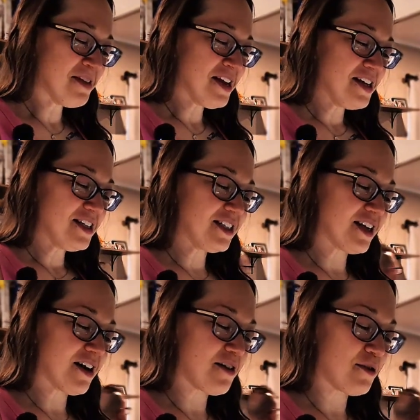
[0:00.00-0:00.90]

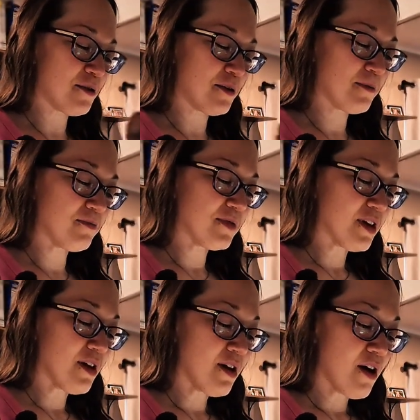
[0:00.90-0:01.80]
So,
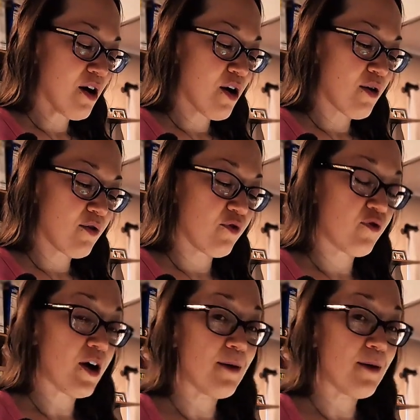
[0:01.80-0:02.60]
from